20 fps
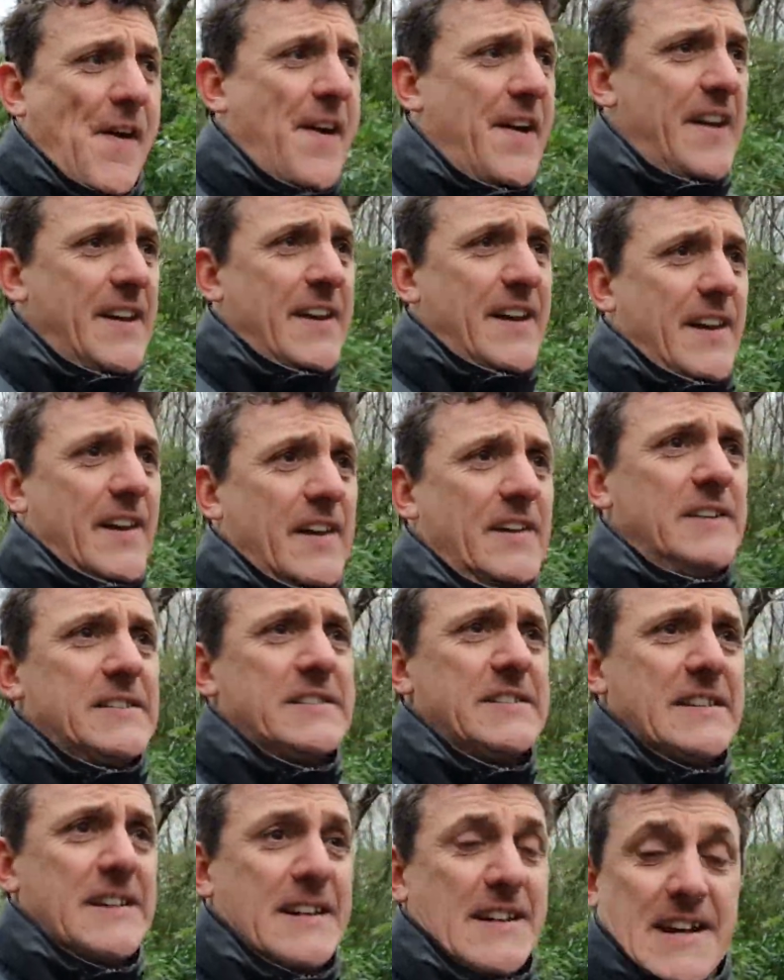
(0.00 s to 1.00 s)
You know,
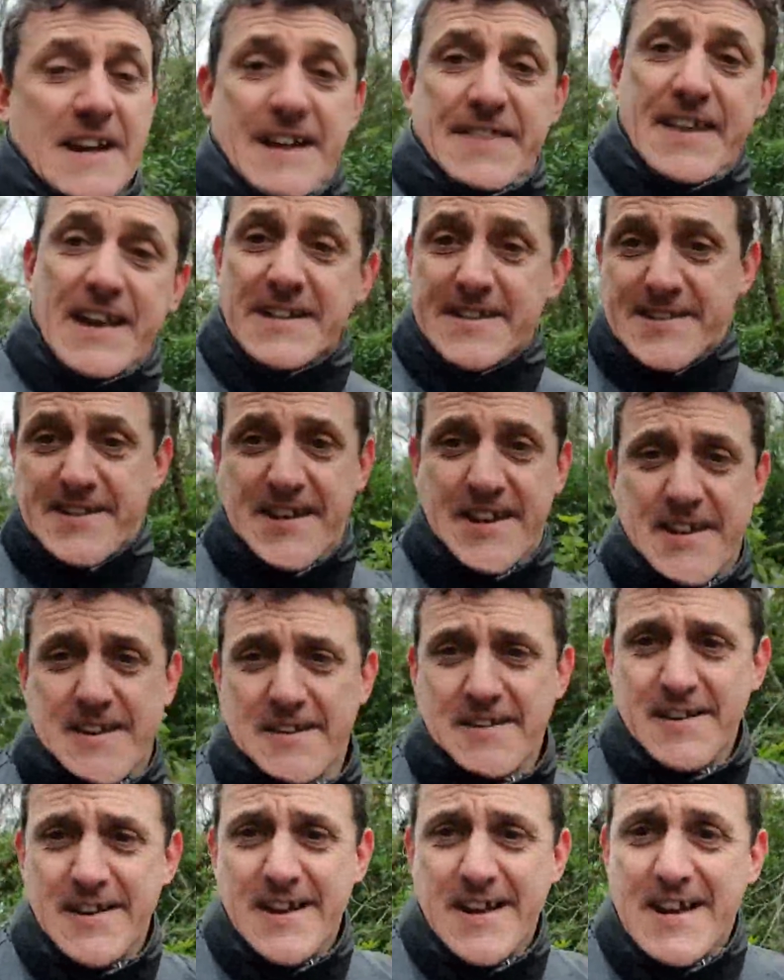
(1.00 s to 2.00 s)
and that's,
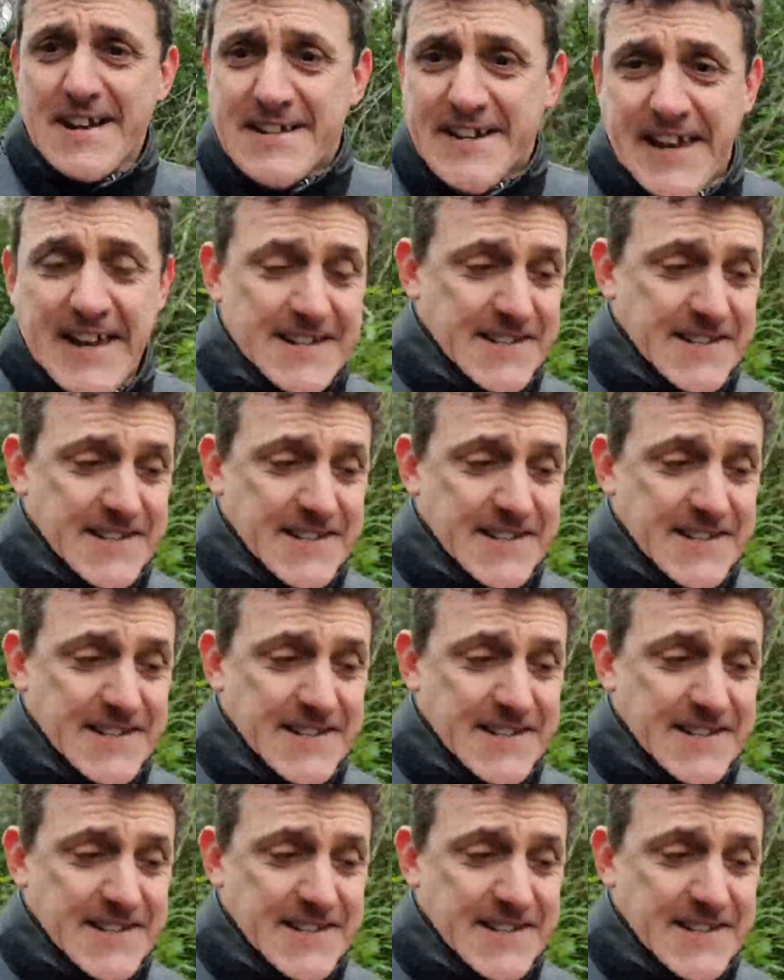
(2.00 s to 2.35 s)
to get